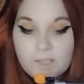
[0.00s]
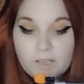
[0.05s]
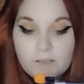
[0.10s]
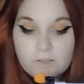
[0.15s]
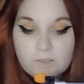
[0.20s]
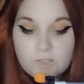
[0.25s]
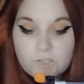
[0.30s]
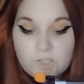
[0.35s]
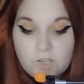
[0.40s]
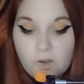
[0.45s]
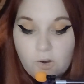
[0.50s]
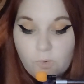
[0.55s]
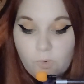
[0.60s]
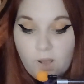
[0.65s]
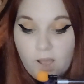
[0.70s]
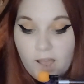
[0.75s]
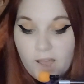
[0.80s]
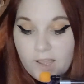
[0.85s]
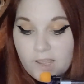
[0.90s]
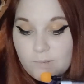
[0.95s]
So
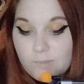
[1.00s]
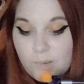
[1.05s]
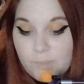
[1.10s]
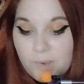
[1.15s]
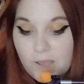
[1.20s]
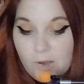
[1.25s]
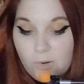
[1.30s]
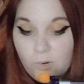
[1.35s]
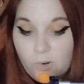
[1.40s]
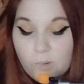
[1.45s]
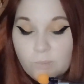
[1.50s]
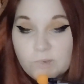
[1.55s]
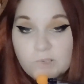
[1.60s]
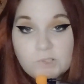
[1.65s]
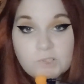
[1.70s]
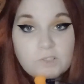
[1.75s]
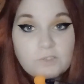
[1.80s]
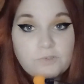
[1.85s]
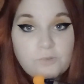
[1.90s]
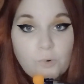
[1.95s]
I am about
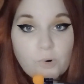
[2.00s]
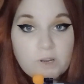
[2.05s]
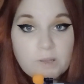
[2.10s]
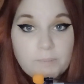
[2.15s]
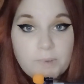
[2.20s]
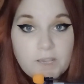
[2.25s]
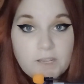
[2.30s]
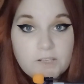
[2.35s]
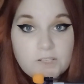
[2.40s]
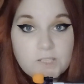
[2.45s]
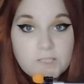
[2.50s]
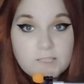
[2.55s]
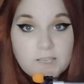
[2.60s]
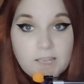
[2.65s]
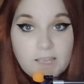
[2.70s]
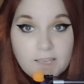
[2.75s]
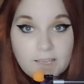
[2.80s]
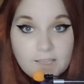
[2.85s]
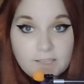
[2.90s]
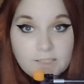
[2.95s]
almost 40 pages
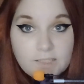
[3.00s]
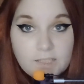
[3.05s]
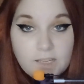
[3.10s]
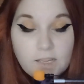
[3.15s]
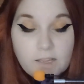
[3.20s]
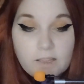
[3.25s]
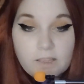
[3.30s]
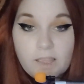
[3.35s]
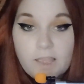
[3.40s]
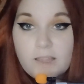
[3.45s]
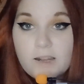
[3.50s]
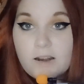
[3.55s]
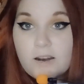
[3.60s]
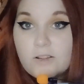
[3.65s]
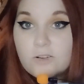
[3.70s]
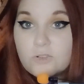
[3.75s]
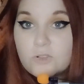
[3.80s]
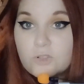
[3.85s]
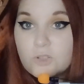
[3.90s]
in and